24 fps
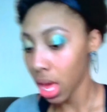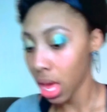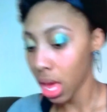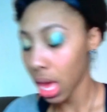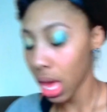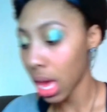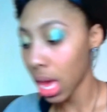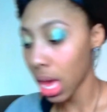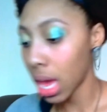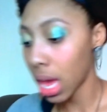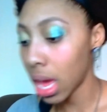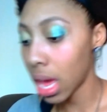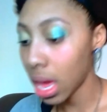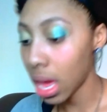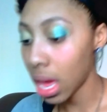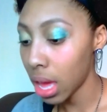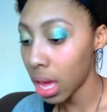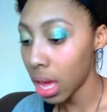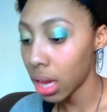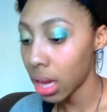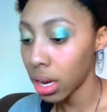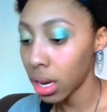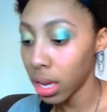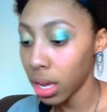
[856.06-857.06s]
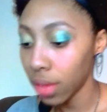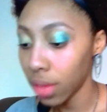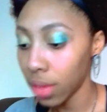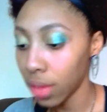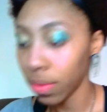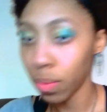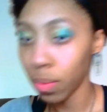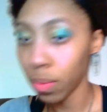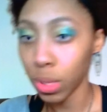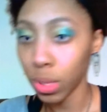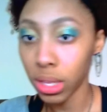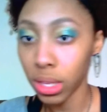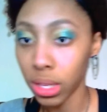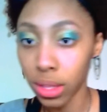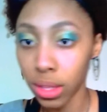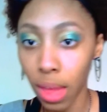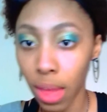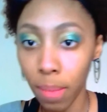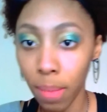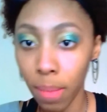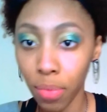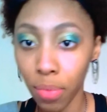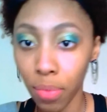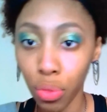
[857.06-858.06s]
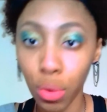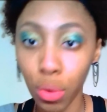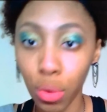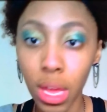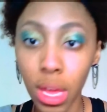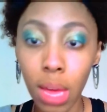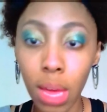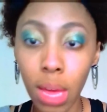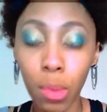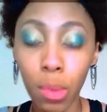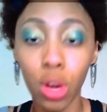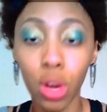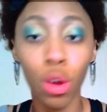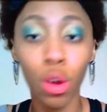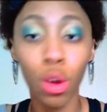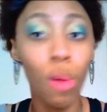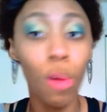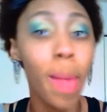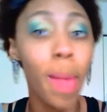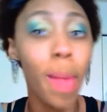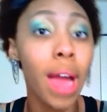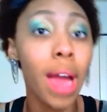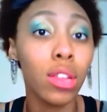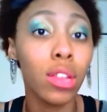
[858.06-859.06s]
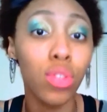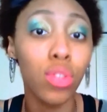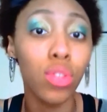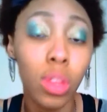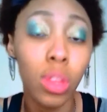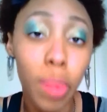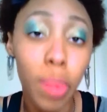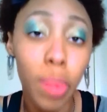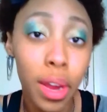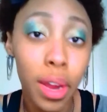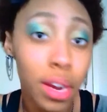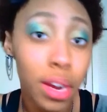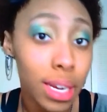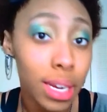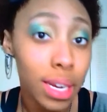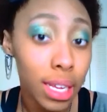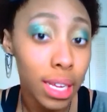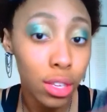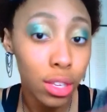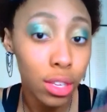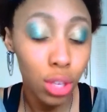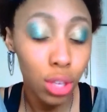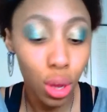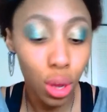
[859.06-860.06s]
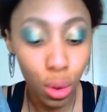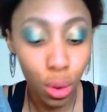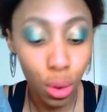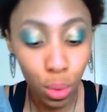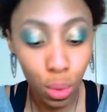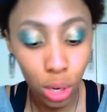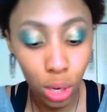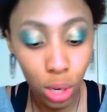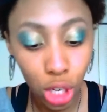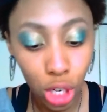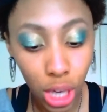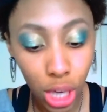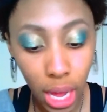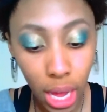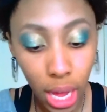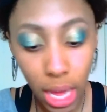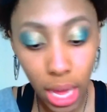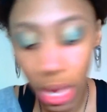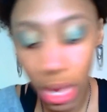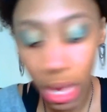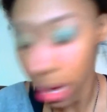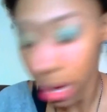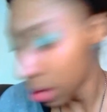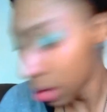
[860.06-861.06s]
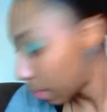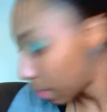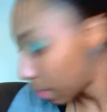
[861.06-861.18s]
And then with step 3, I'm going to go back to the Paradiso shade